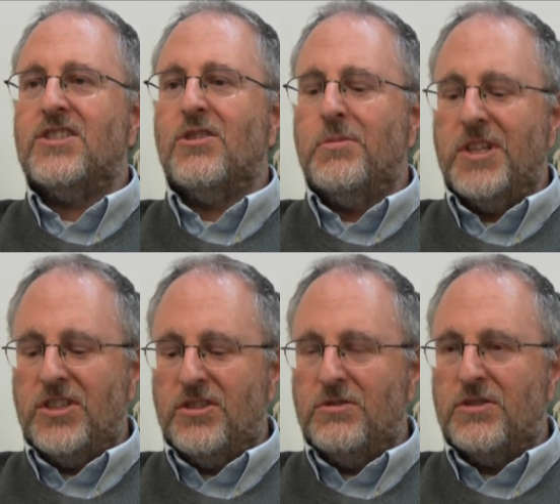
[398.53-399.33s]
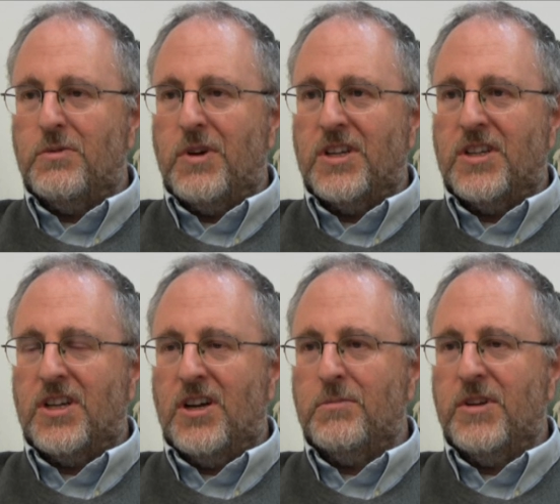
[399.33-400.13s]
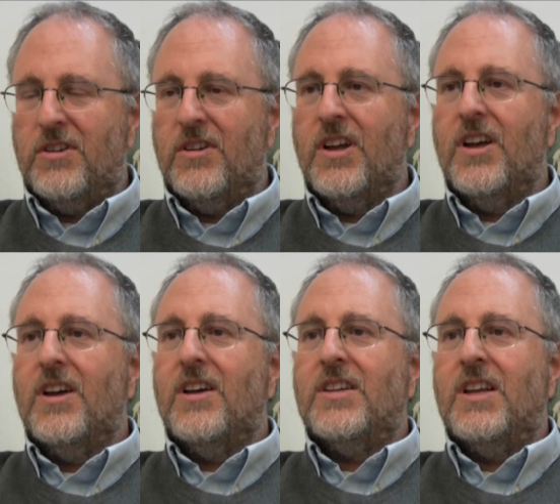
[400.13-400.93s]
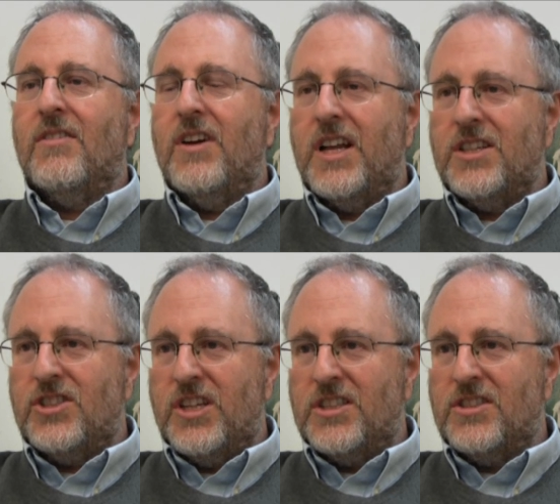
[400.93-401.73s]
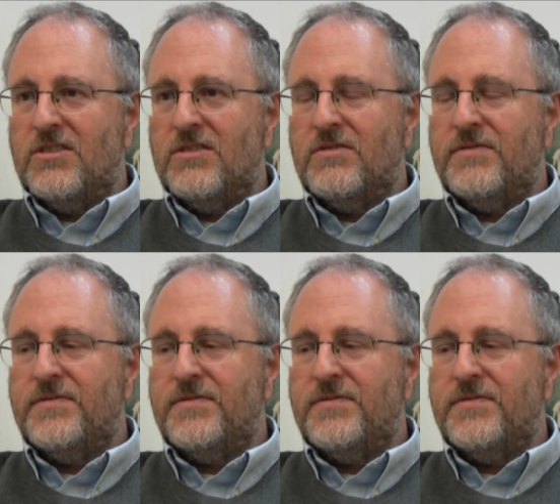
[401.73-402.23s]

so many Jews who wanted to come here never had a chance to.